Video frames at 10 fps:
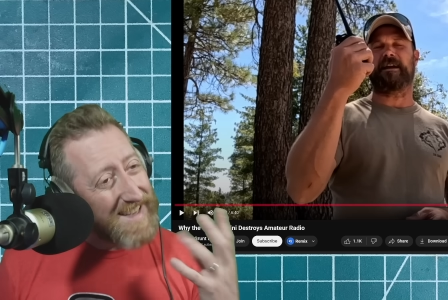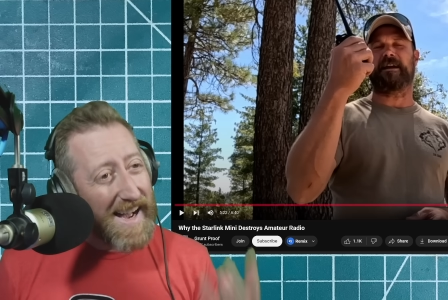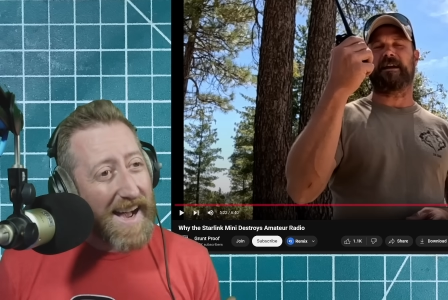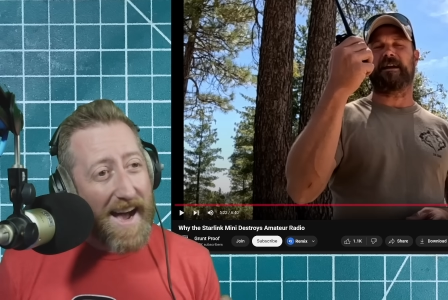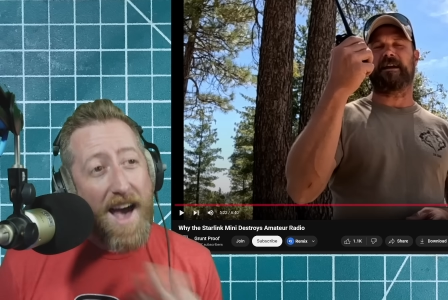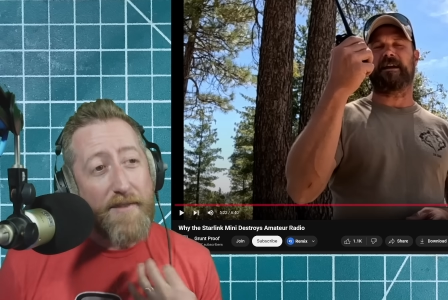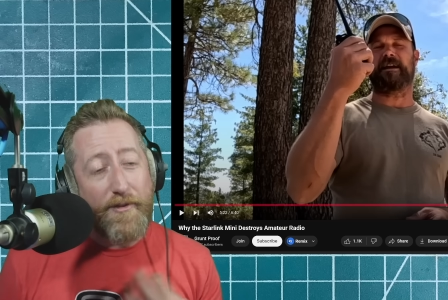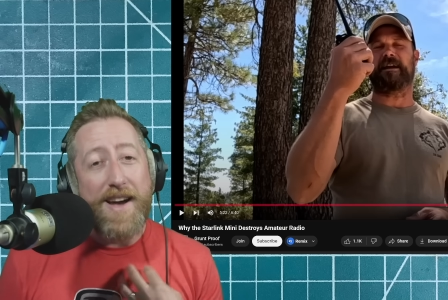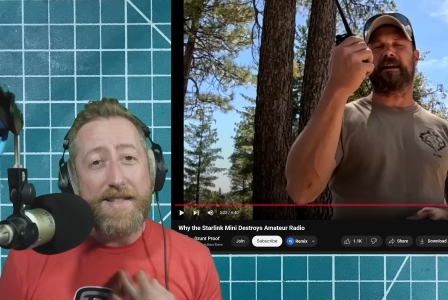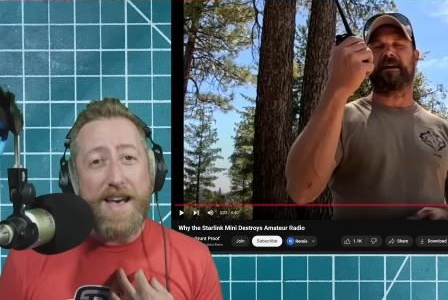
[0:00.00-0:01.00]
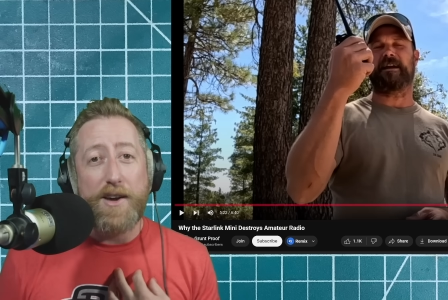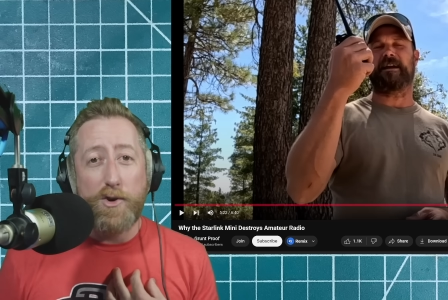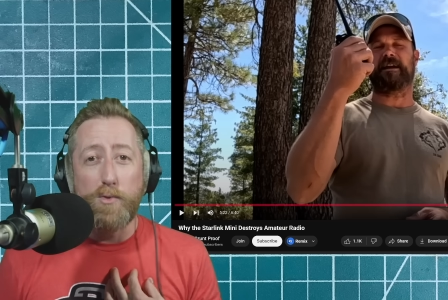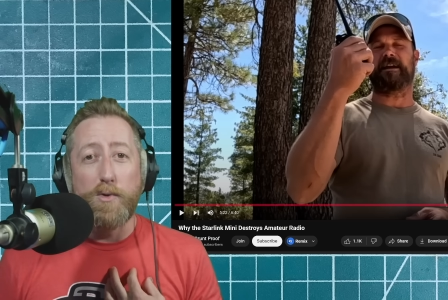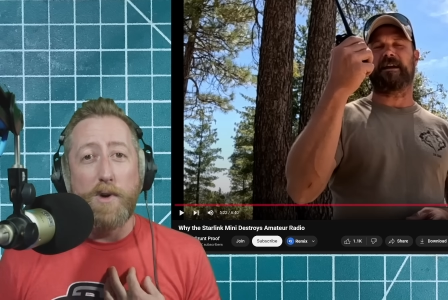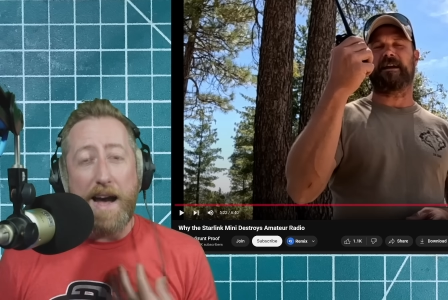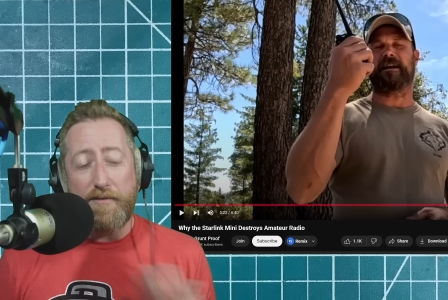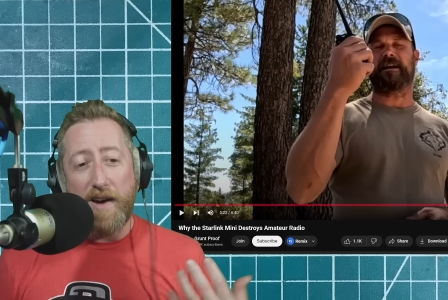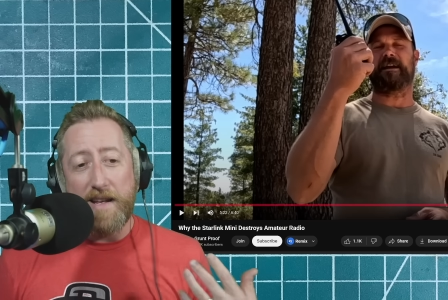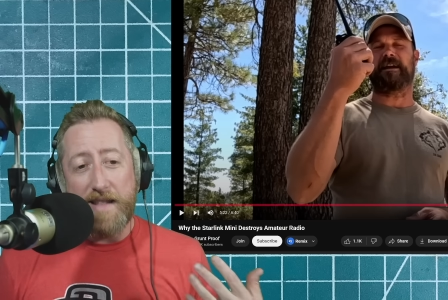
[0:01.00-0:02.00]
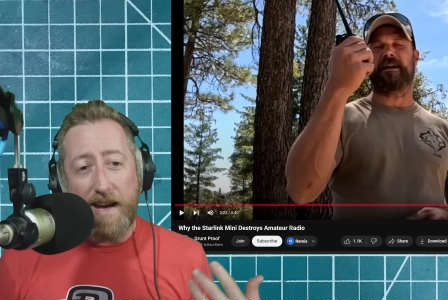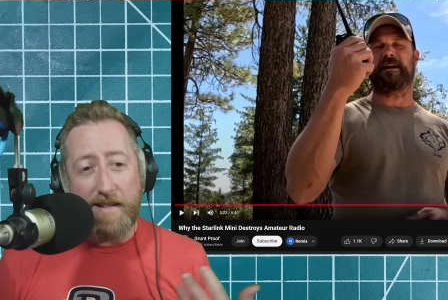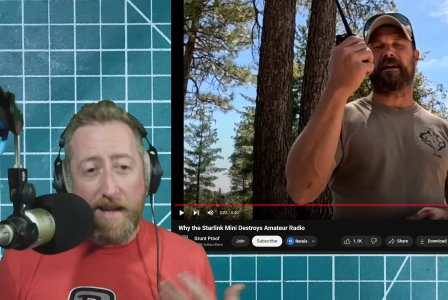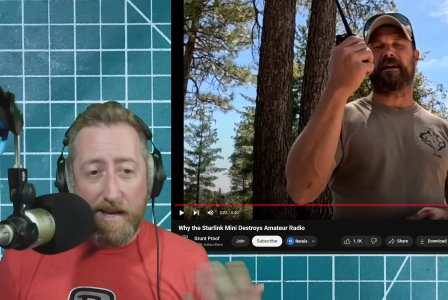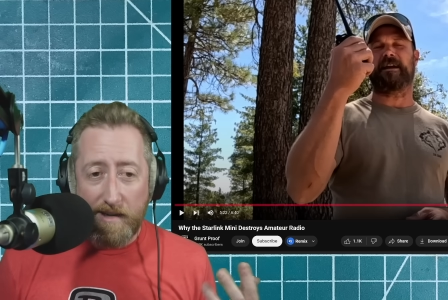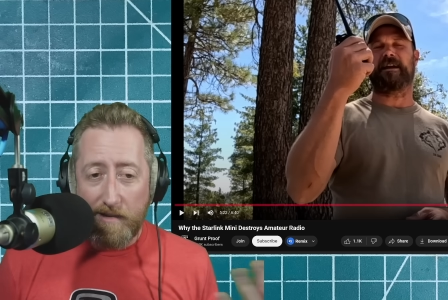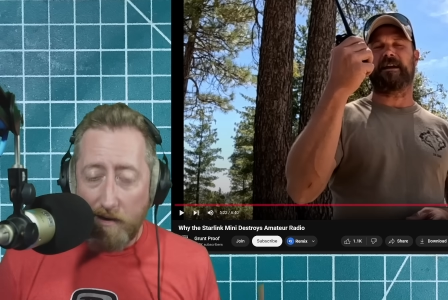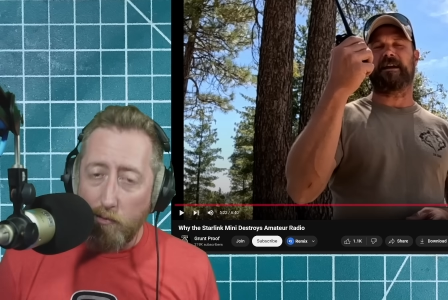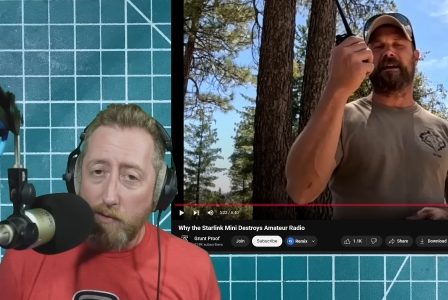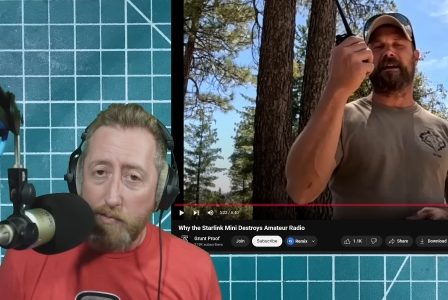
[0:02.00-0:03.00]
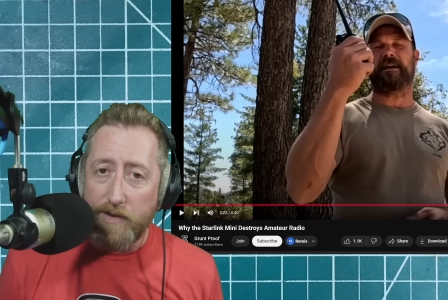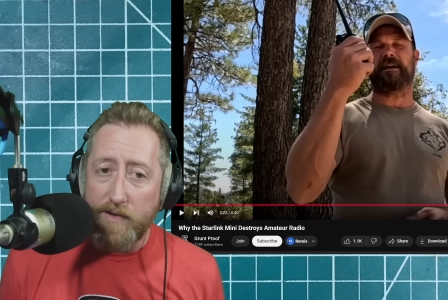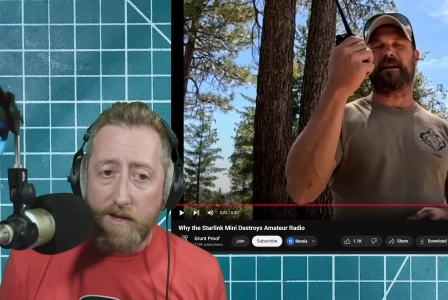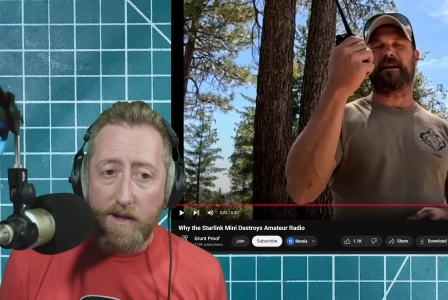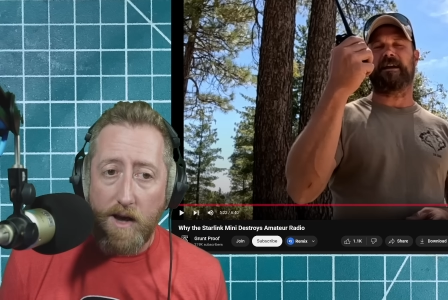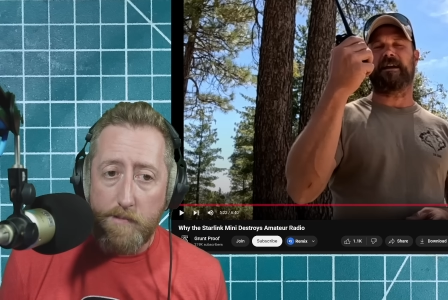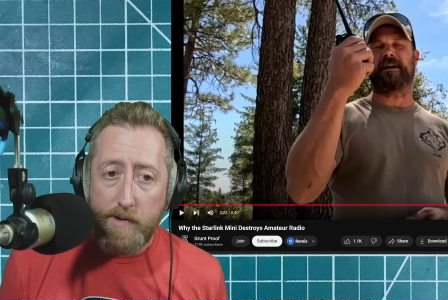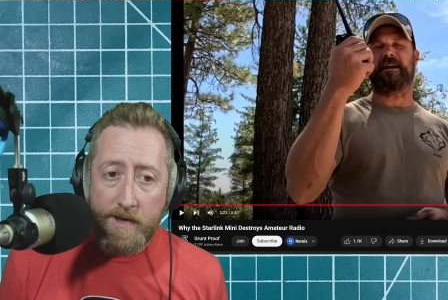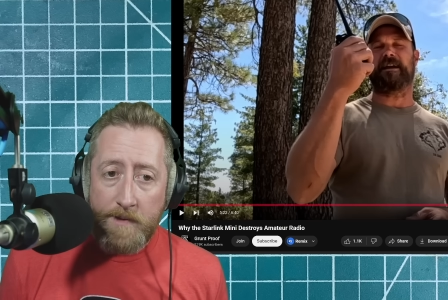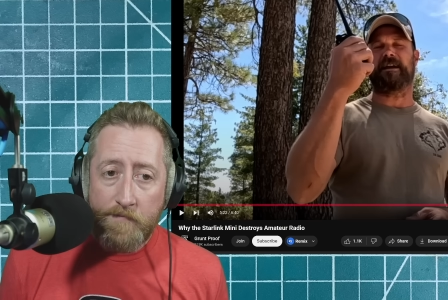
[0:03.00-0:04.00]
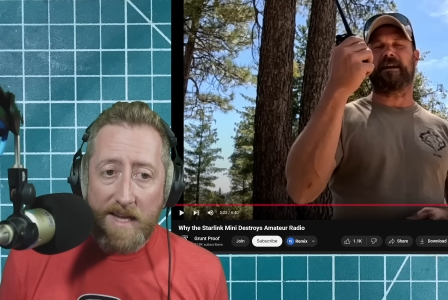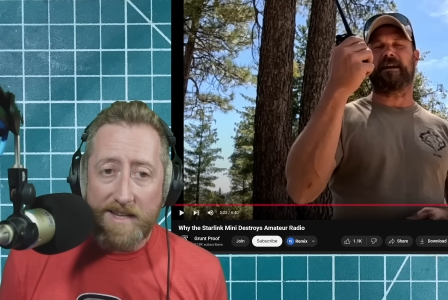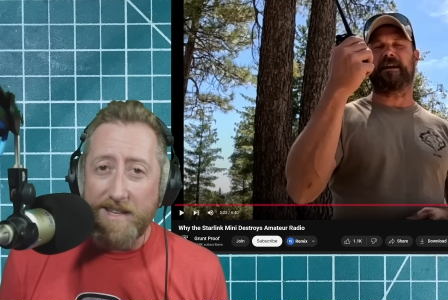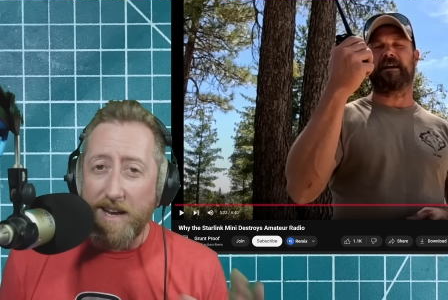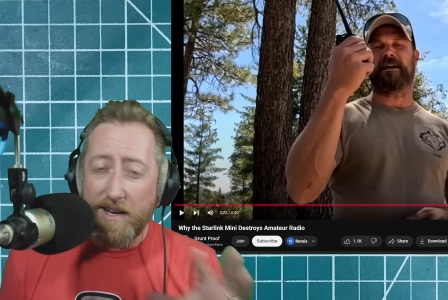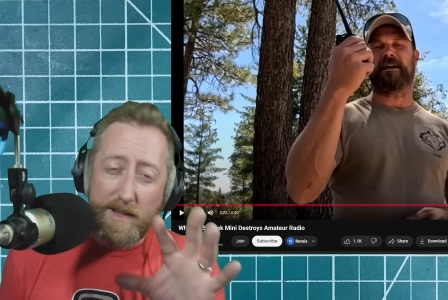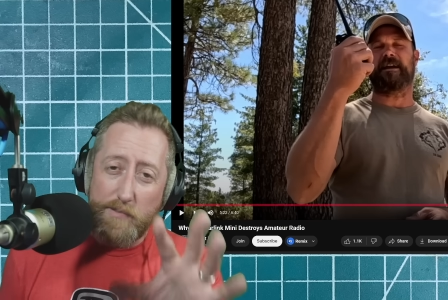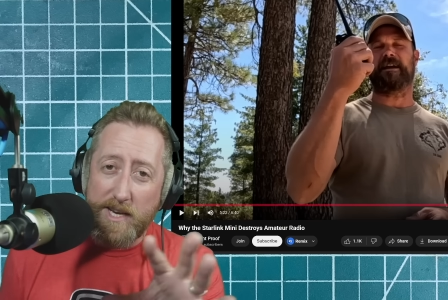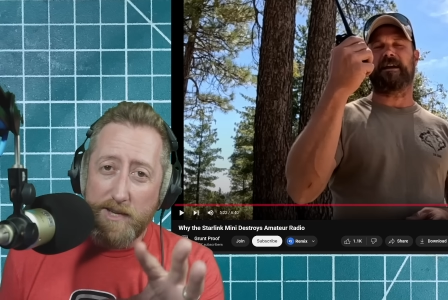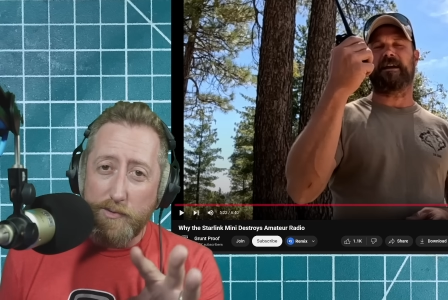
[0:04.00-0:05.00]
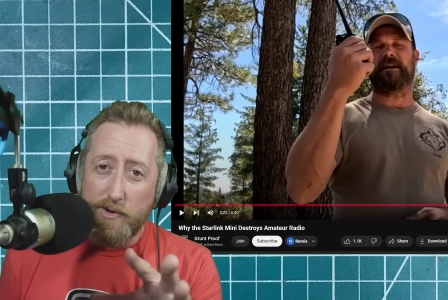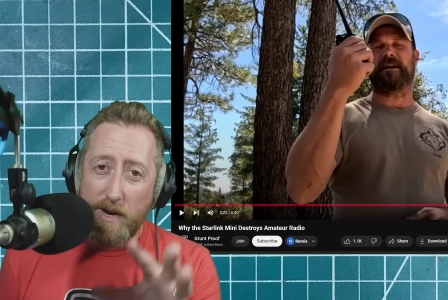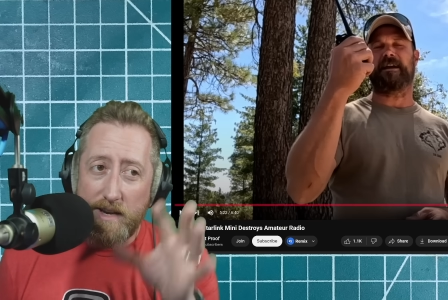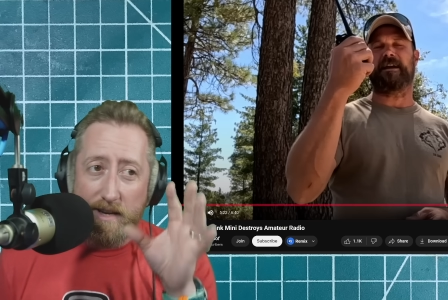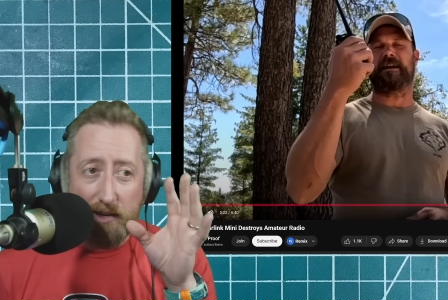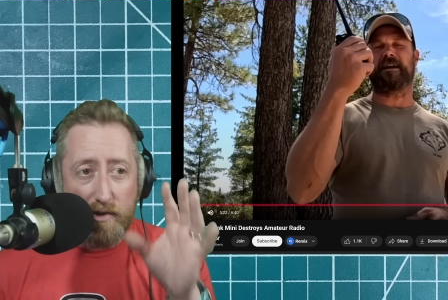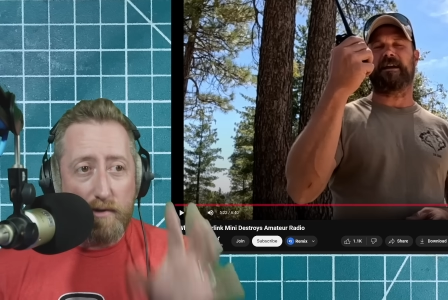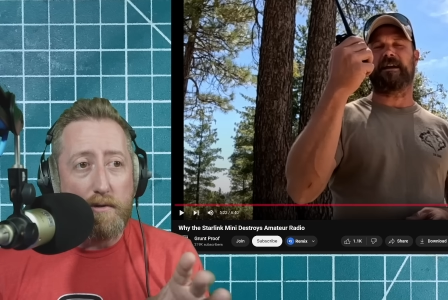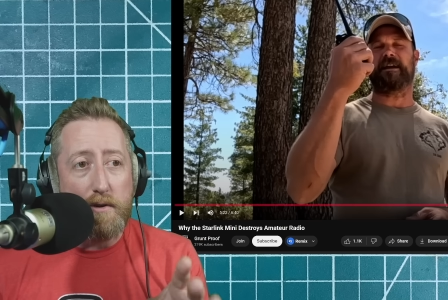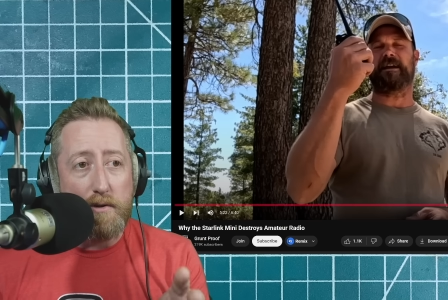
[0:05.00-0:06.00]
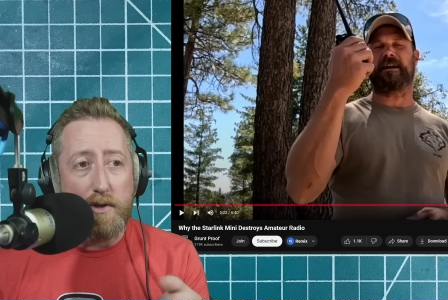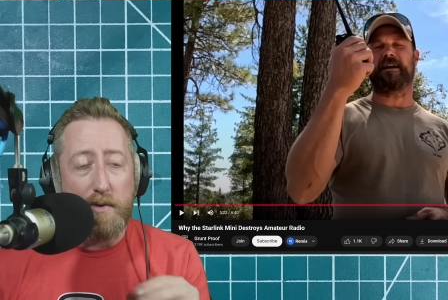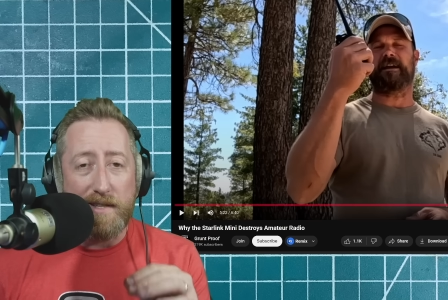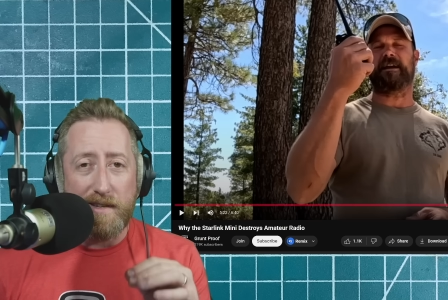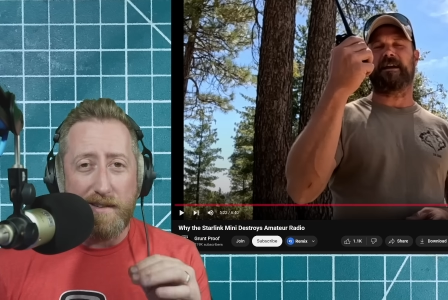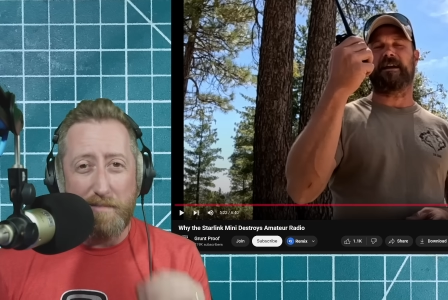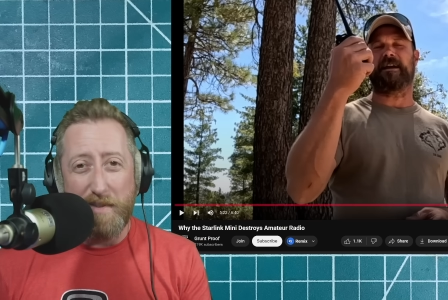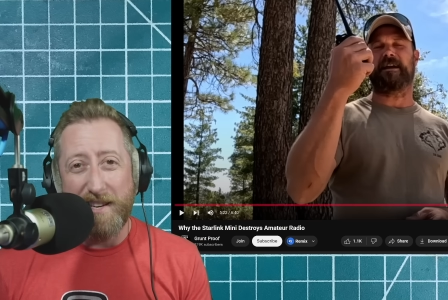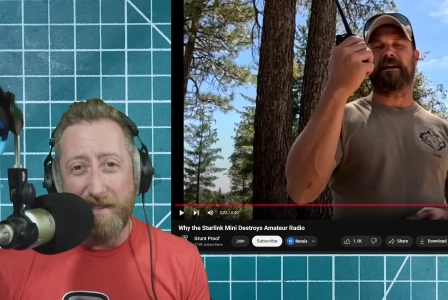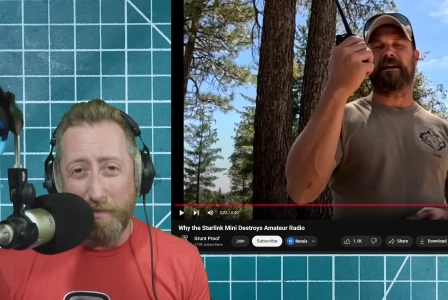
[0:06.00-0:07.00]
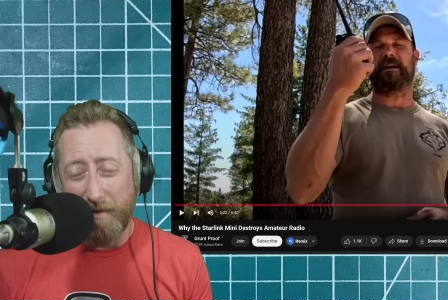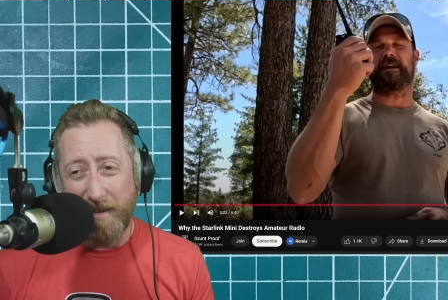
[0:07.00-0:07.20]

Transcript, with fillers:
Speaker 1: I find that cool. I find that, like, you know, we're a bit of a club, and it's not a club because we're trying to exclude you. It's a club because we're